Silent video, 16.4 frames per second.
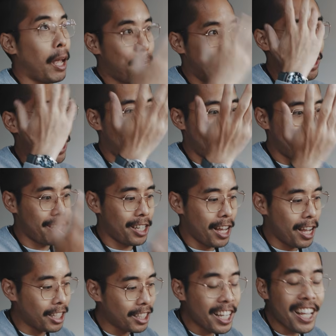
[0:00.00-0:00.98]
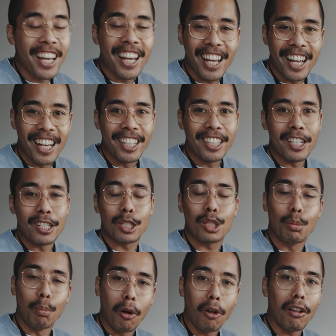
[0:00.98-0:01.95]
Captain Hindsight, in a
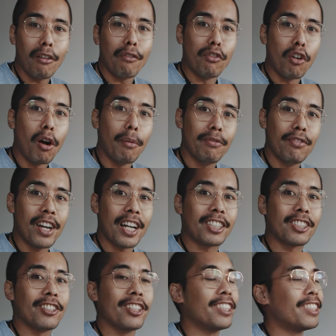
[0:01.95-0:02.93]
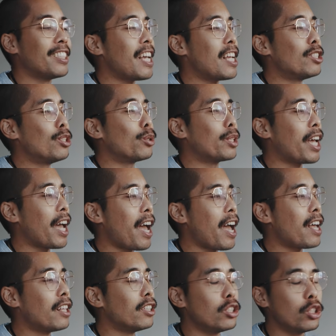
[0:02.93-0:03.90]
smaller form factor that you
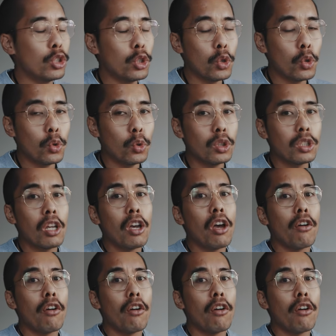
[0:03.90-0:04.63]
can use